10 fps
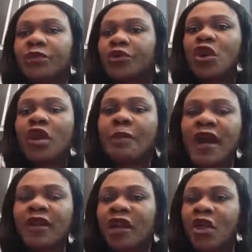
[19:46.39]
We talk
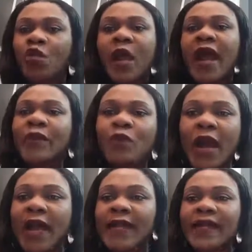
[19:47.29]
about why
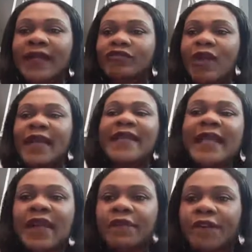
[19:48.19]
the
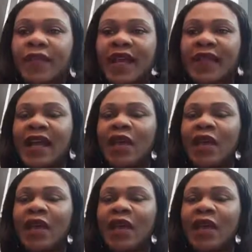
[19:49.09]
need for that.